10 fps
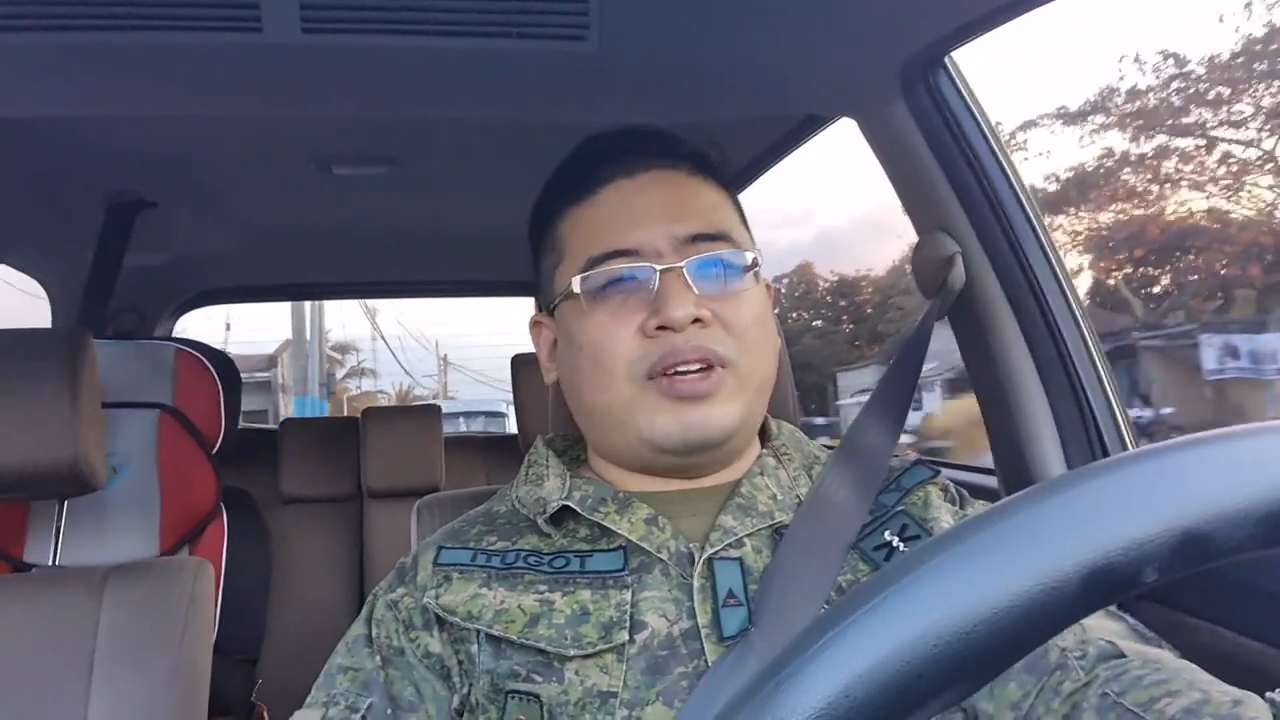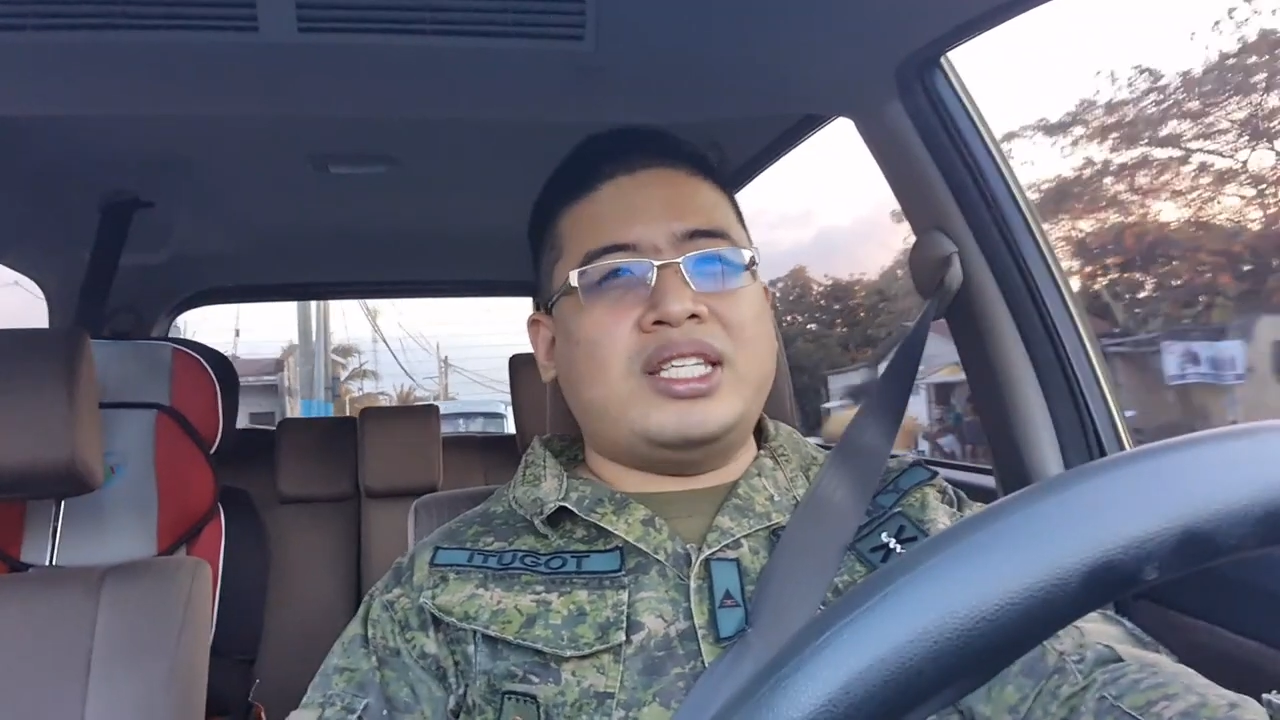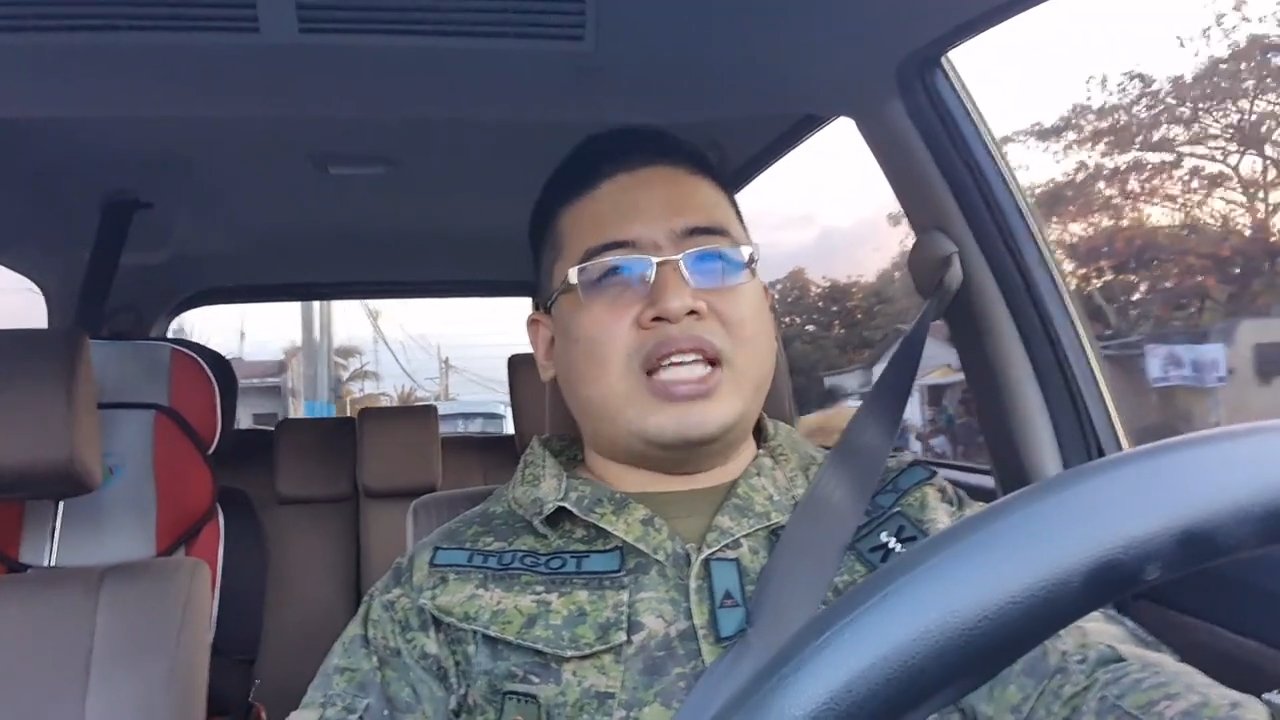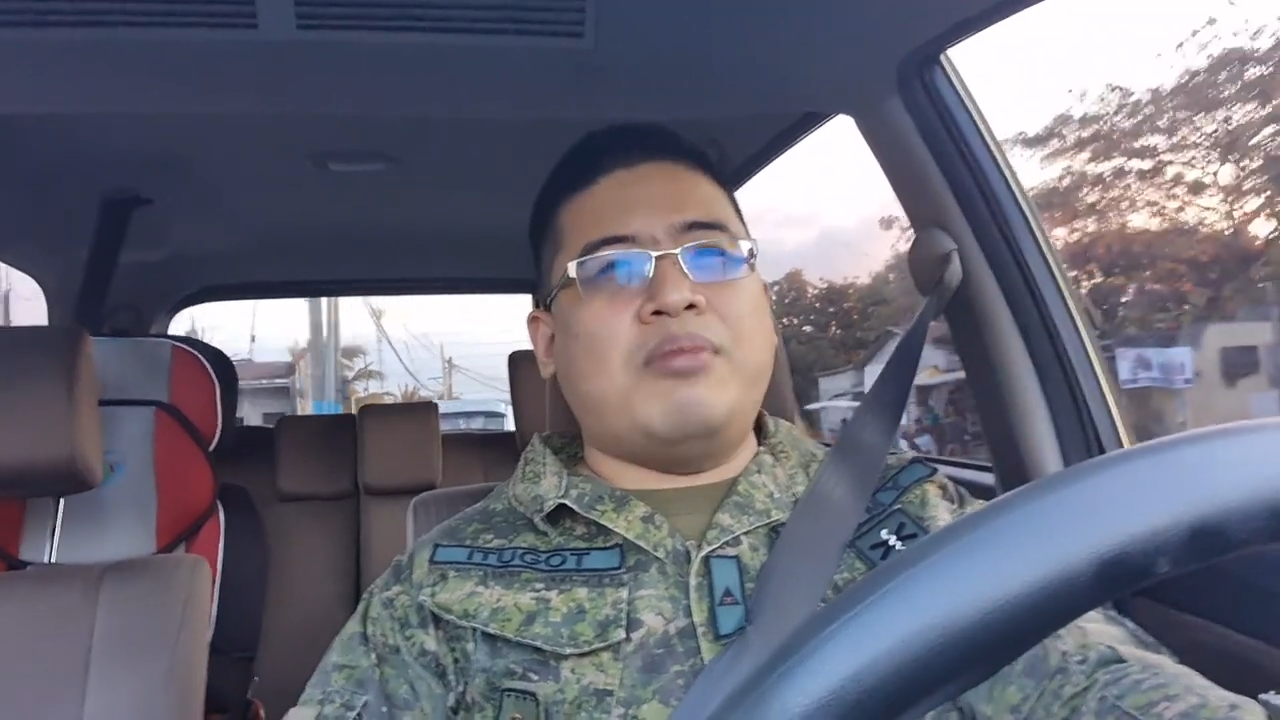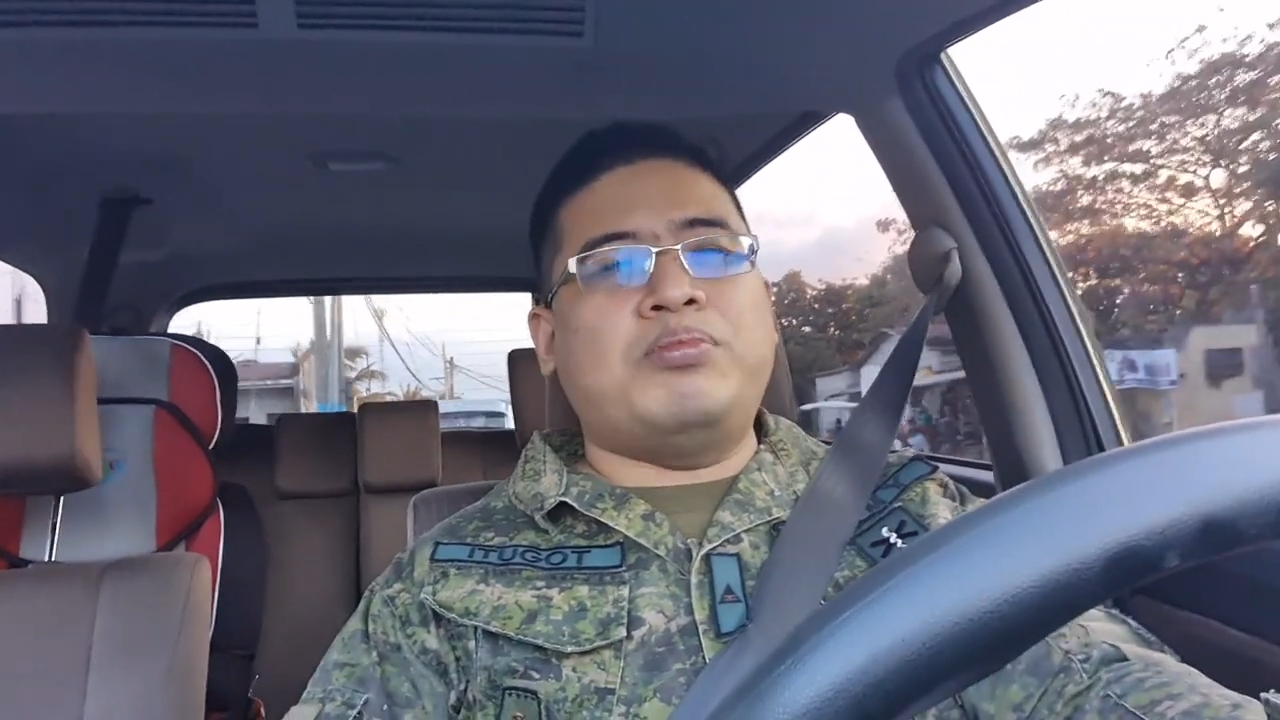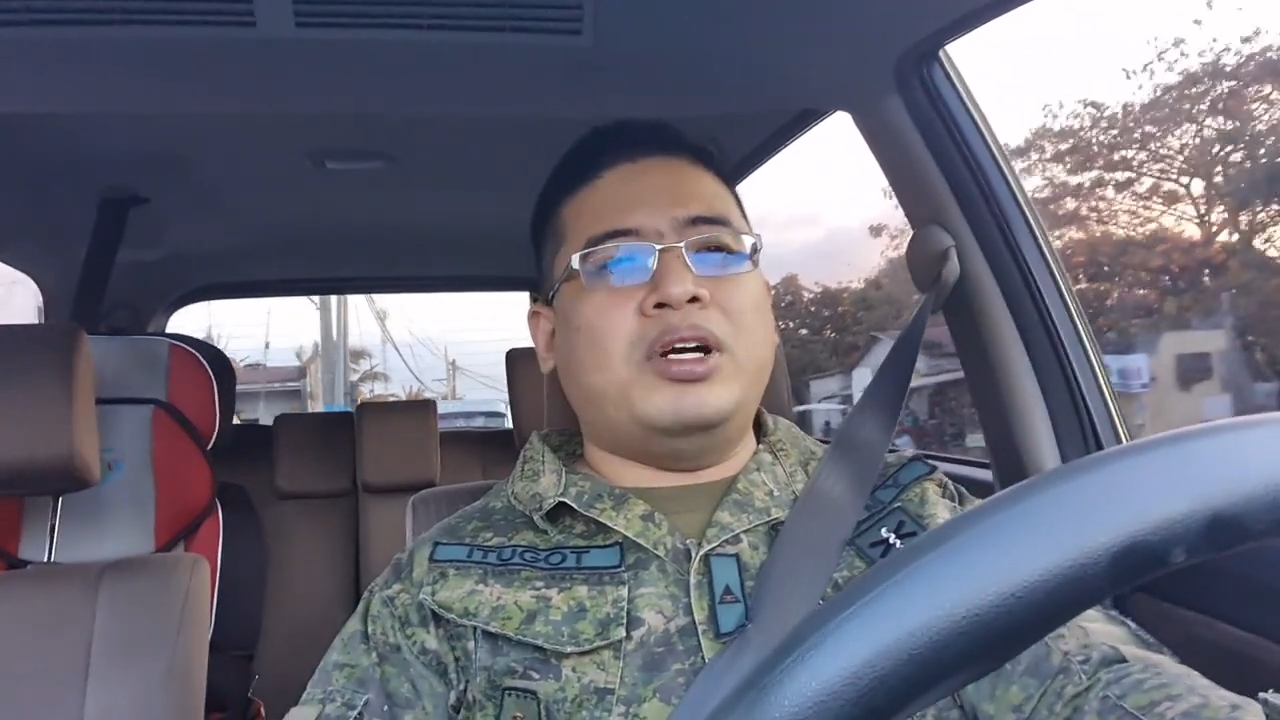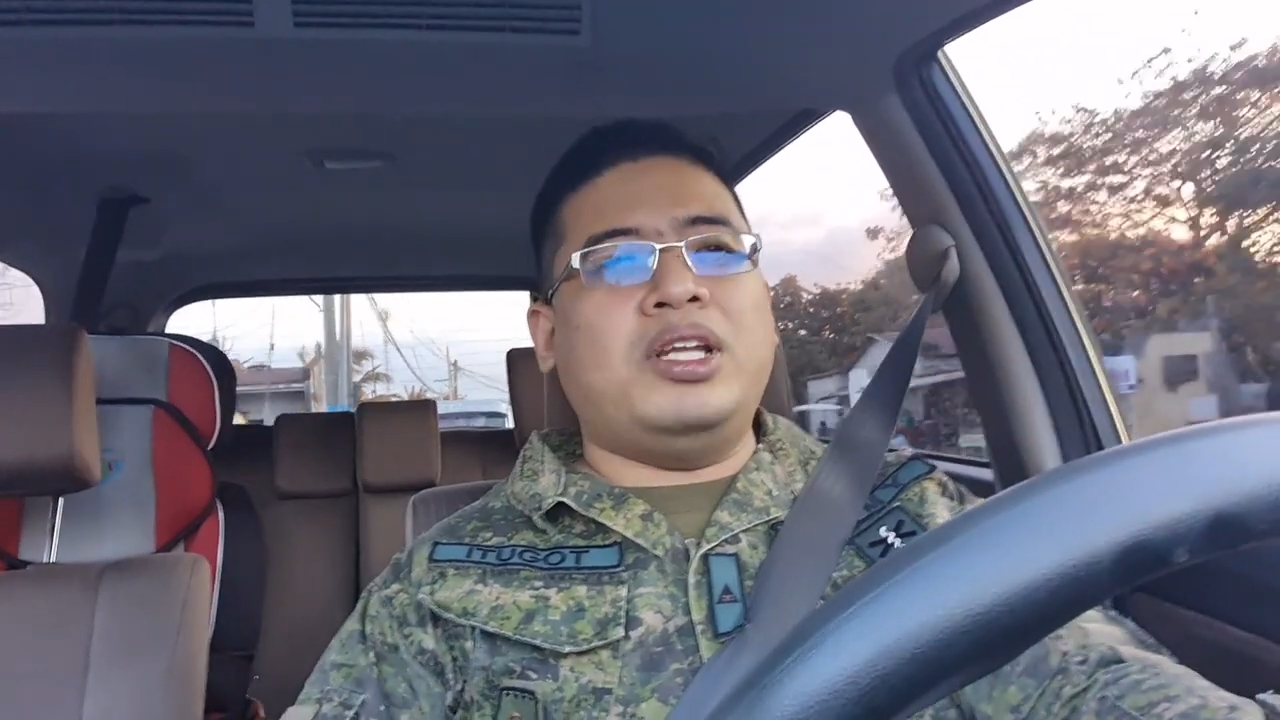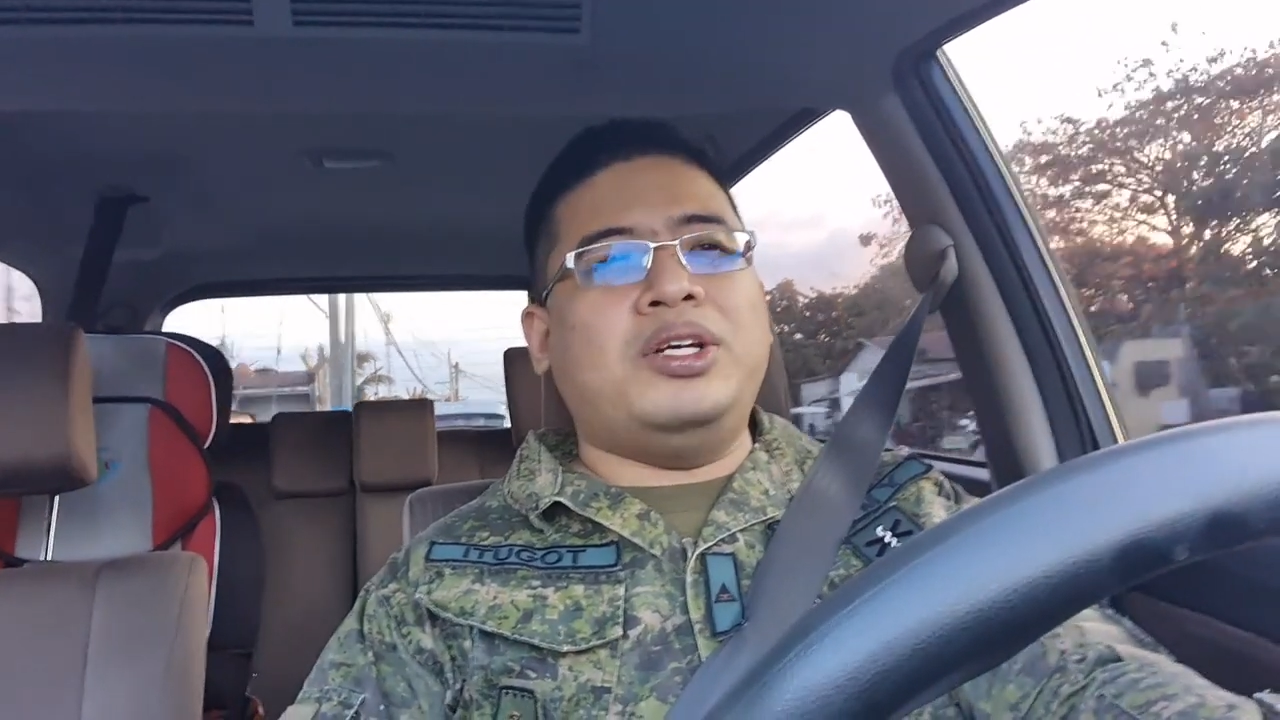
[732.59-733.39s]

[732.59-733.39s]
for example,